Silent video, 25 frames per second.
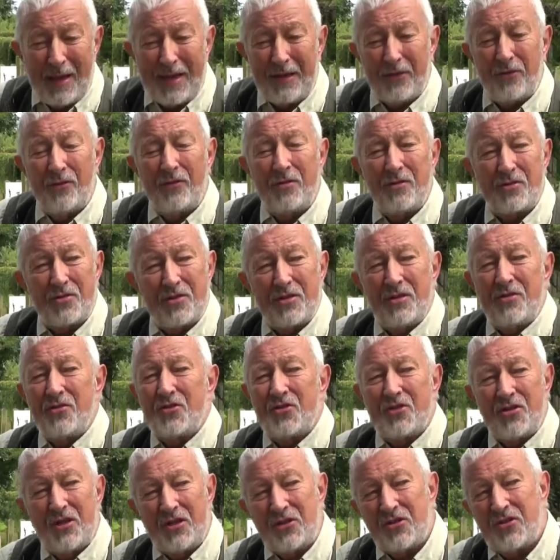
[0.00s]
back on a
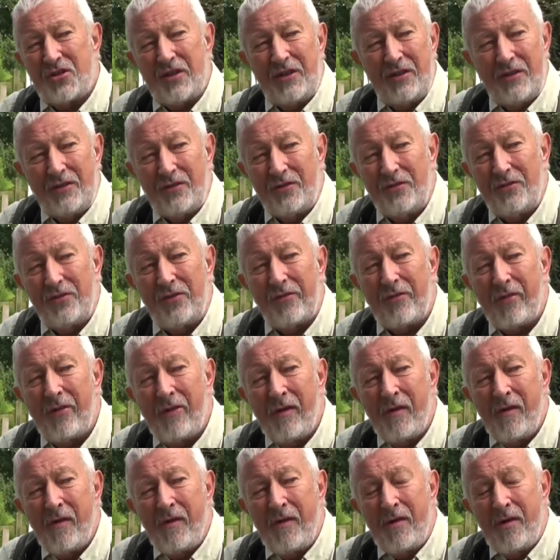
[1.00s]
size 16 hook
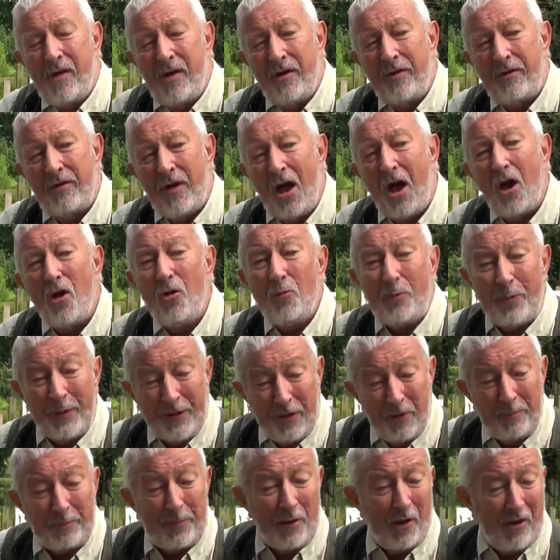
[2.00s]
and
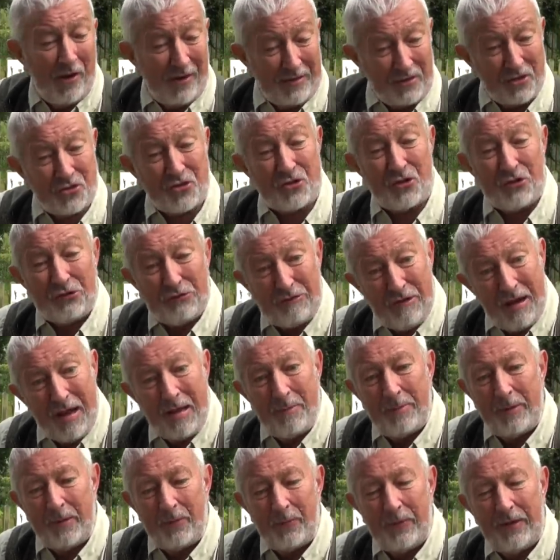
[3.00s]
hoping a pike doesn't
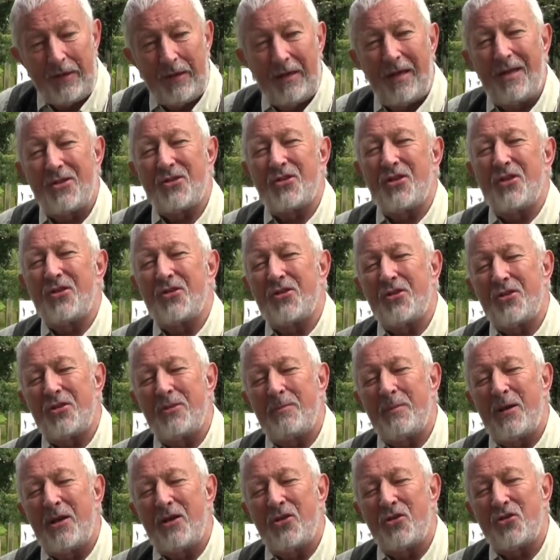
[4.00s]
grab it when it gets into
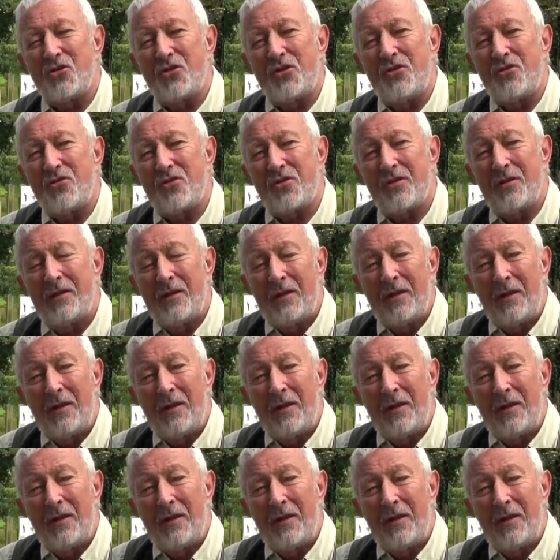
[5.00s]
the margins